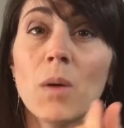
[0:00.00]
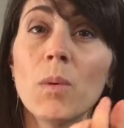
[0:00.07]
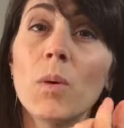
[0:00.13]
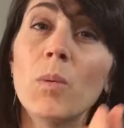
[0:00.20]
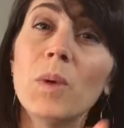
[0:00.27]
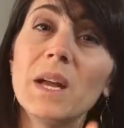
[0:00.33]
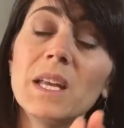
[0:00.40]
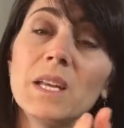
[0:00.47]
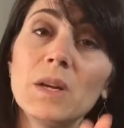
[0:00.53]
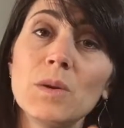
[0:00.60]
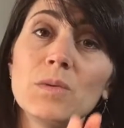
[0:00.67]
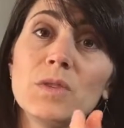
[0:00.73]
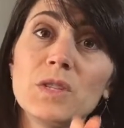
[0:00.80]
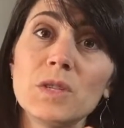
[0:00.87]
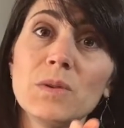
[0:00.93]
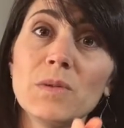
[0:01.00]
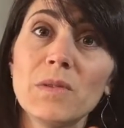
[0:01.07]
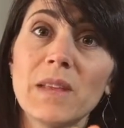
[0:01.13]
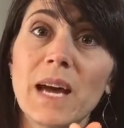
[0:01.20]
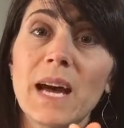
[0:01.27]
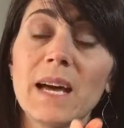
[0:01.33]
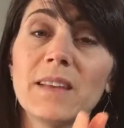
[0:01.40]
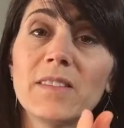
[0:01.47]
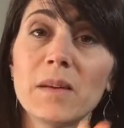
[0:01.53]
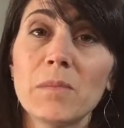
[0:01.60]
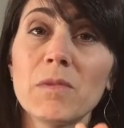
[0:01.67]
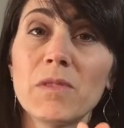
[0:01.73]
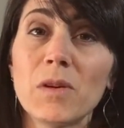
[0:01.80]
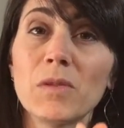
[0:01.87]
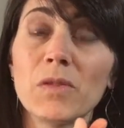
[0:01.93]
Well, when you do that,
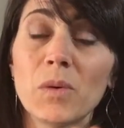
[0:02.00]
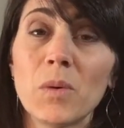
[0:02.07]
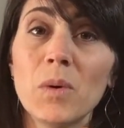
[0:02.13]
some of those